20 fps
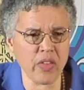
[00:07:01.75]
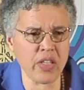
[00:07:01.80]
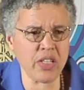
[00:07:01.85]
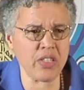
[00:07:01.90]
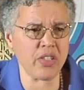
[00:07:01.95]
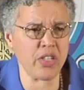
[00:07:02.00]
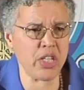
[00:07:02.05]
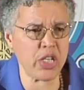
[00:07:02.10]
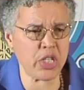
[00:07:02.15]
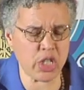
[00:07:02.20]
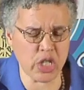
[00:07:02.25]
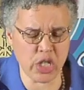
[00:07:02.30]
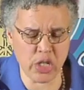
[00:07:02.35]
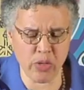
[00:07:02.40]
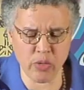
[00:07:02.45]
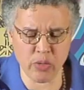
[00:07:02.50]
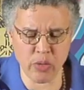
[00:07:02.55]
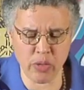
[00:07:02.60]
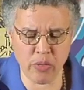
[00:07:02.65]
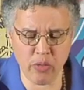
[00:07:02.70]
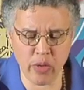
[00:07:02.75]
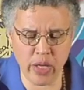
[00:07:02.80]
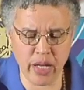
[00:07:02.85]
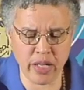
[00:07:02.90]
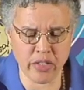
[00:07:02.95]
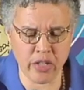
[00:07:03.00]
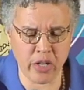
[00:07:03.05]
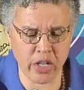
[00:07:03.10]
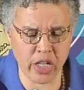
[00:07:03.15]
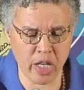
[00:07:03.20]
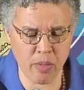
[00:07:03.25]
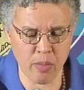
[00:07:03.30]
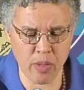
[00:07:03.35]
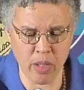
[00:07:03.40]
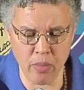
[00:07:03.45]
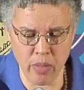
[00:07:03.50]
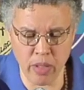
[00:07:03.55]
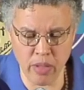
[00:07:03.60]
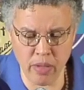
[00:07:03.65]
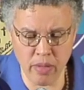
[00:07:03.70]
of these initiatives reflect our
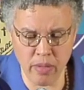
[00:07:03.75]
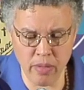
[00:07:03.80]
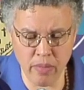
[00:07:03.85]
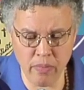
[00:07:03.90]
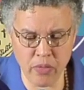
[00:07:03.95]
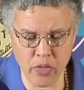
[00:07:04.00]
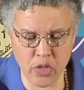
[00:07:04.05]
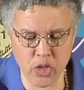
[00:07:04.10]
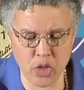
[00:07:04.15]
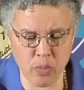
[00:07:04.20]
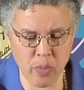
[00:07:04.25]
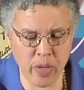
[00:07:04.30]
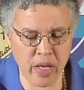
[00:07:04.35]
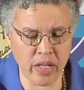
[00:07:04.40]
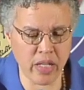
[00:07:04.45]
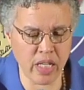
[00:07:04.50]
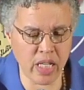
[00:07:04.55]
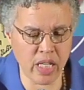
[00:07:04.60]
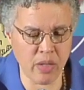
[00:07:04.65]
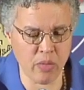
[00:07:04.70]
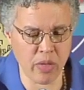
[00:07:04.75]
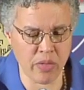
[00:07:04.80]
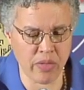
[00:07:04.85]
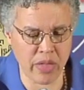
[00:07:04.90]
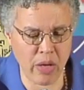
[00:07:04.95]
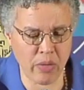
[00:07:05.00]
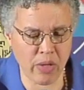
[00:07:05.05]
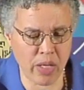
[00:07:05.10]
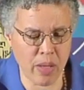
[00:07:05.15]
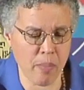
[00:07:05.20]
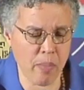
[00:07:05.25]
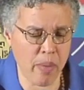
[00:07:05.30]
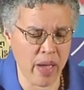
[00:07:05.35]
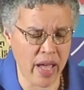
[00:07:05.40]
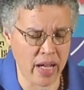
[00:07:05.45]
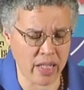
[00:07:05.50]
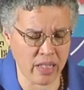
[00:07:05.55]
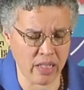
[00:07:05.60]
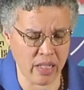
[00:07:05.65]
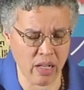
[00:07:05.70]
commitment to spending without
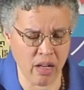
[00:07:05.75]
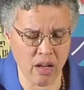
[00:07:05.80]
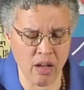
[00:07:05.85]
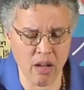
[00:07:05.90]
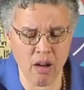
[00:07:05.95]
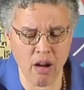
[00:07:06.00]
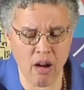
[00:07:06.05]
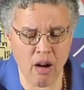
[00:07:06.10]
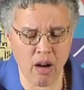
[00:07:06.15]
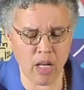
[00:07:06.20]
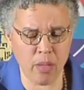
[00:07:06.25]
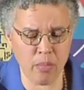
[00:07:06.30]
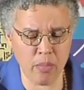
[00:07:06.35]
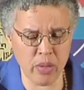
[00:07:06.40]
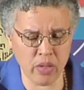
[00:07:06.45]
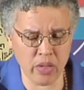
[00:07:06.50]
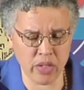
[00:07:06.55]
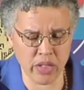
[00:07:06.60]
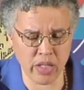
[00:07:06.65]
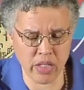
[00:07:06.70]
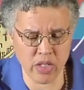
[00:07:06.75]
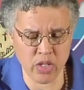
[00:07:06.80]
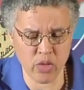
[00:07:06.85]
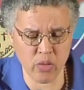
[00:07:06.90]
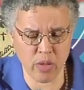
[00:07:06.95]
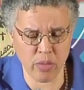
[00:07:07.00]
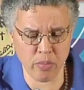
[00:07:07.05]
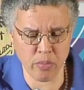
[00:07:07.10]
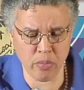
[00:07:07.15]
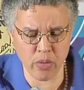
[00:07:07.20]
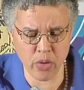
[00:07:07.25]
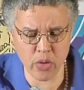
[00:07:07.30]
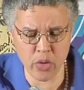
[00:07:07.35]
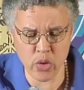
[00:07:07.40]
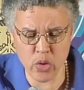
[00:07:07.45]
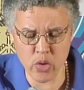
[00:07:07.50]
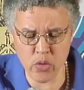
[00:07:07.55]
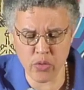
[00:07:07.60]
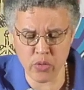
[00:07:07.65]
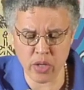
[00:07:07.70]
impacting our ability to
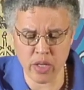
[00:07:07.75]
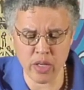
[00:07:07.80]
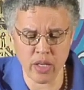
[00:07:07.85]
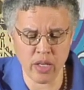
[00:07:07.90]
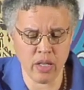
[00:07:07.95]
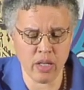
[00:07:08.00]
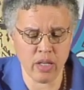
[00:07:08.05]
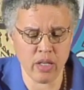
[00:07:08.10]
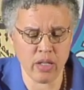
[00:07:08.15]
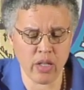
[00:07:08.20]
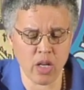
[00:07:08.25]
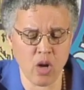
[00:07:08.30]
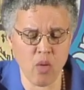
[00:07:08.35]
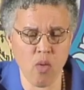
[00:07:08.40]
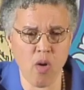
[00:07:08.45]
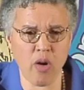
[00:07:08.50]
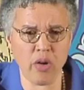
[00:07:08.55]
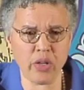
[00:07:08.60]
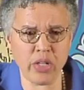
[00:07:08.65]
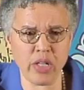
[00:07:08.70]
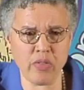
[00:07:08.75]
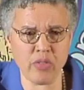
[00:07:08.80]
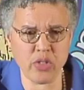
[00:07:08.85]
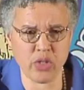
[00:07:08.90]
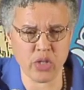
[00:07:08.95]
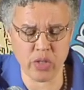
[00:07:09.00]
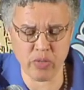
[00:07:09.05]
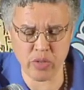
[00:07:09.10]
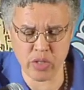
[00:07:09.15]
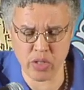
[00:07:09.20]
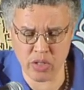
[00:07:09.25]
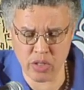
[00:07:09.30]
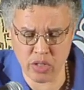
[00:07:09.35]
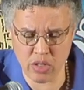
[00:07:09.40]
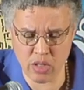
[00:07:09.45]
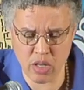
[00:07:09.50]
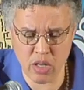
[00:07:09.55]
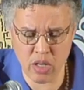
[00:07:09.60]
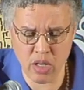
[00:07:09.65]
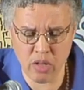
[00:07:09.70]
improve the quality of
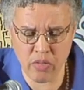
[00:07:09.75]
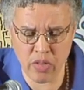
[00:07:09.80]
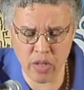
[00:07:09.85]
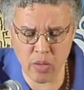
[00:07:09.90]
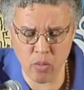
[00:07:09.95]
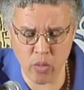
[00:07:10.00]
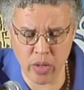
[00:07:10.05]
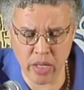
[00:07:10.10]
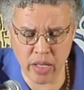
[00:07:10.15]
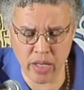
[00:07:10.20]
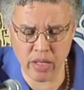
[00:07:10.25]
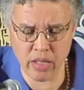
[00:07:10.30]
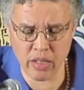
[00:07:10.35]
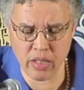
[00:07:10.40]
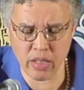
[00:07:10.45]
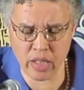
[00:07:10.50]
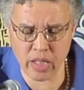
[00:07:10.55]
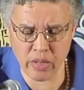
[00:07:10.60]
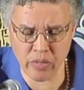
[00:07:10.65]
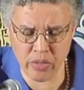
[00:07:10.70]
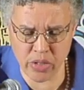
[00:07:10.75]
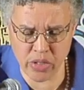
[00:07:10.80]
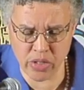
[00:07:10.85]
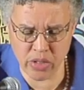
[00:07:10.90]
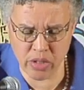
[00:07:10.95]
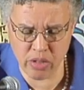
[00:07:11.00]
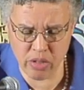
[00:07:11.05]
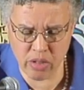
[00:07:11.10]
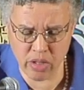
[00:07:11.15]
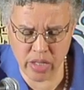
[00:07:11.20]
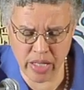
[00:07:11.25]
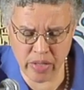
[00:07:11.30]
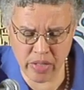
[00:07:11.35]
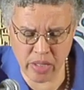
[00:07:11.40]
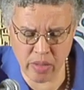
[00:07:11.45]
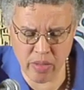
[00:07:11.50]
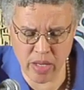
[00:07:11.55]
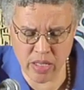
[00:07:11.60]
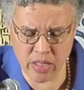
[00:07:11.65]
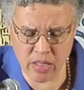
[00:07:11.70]
services that we deliver to Cook
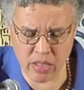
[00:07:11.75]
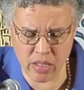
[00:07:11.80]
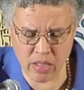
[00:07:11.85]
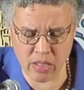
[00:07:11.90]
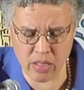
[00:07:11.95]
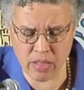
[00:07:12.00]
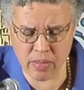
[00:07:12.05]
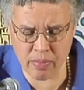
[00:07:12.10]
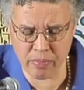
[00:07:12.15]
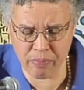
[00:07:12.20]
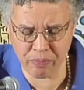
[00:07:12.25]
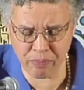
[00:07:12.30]
County residents.